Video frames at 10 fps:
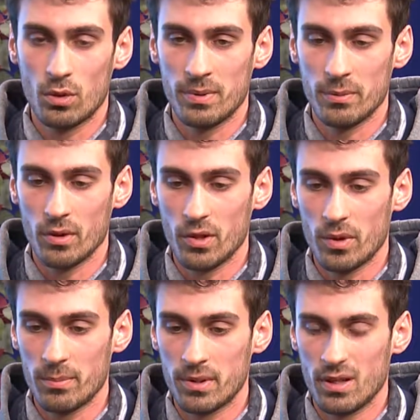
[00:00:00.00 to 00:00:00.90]
people all the way
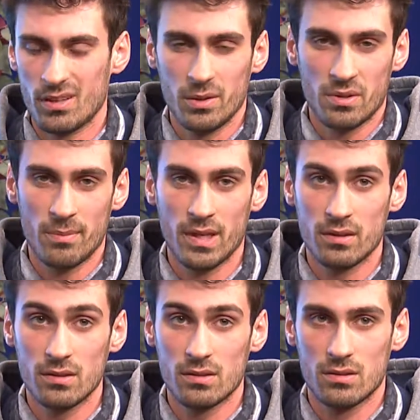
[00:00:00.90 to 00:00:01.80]
up there. I don't know what the math
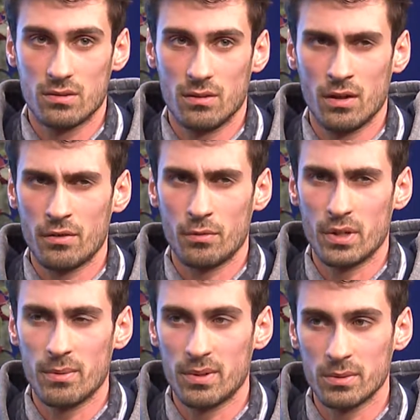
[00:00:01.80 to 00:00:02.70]
is.
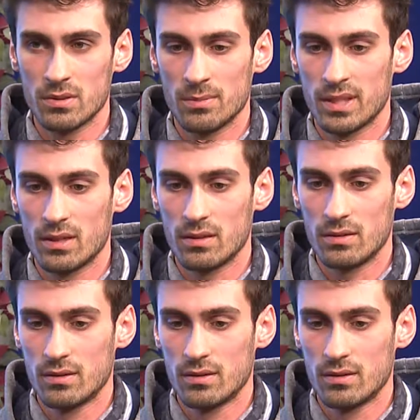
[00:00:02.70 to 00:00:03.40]
148 people, something like that.